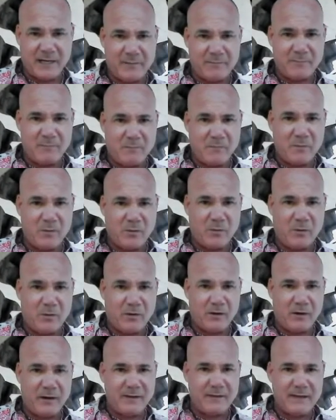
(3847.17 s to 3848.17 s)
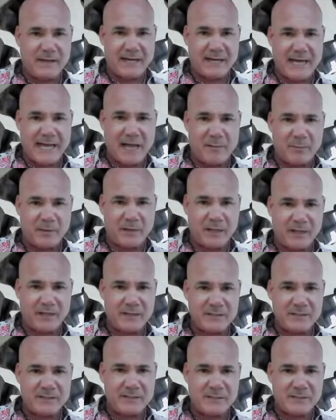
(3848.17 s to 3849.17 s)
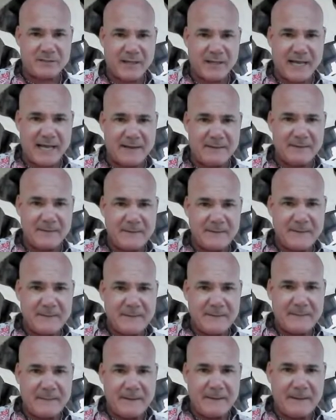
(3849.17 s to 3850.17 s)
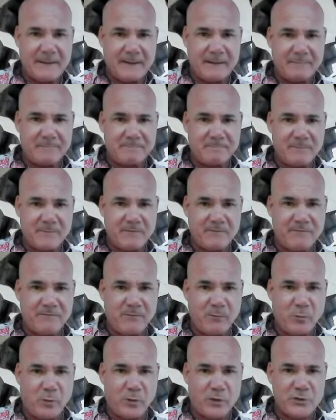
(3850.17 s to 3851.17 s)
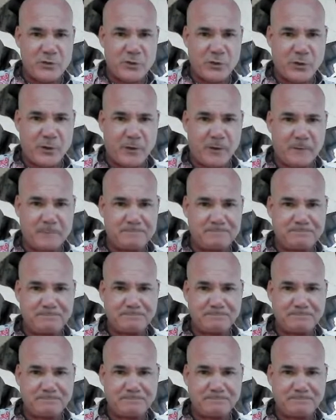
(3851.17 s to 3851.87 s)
I'm more than happy to do that, for sure.